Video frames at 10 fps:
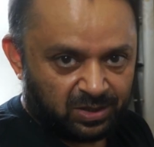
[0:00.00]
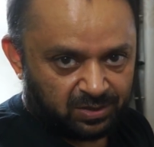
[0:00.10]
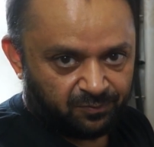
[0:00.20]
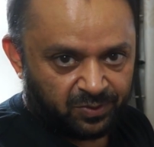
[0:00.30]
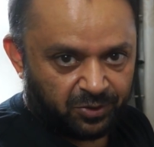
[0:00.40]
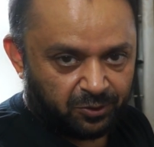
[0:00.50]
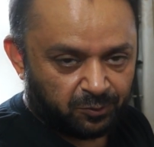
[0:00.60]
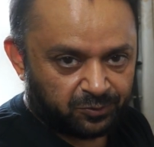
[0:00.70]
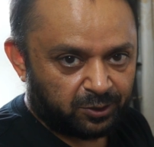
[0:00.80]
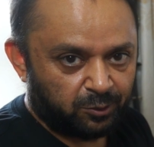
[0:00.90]
a very
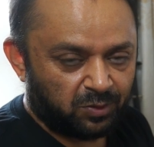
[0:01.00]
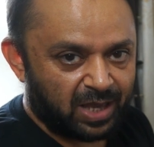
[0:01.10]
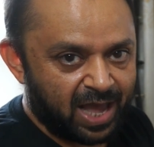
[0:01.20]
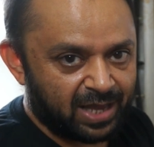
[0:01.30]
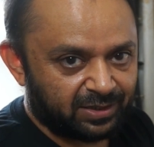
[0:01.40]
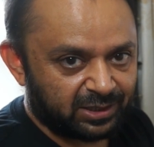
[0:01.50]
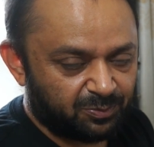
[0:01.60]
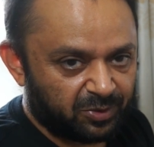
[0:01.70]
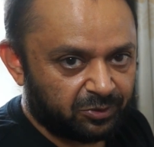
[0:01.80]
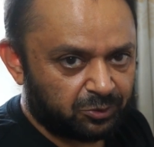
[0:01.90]
closer look at the
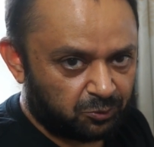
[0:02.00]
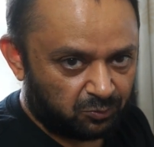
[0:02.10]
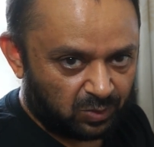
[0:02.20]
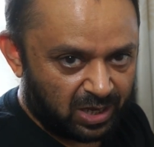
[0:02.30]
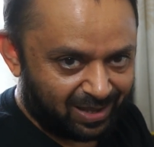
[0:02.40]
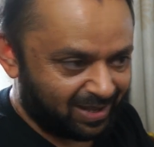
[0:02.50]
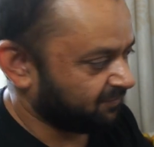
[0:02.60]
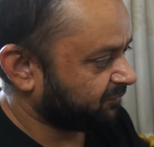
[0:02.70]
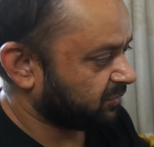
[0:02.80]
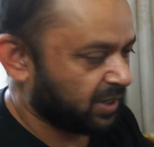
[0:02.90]
Sparrow two
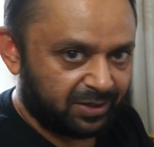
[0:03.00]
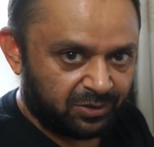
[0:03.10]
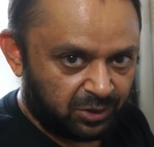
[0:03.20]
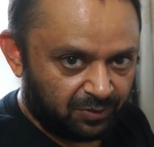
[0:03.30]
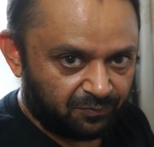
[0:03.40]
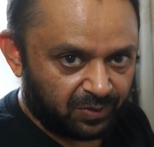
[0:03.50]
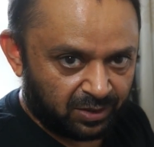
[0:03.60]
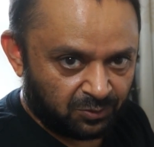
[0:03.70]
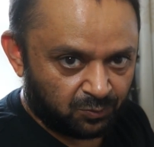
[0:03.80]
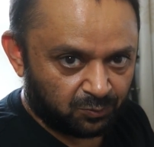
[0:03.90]
after I give
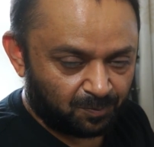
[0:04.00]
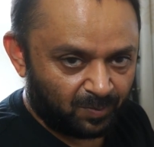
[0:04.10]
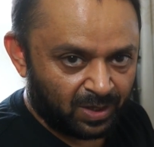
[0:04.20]
you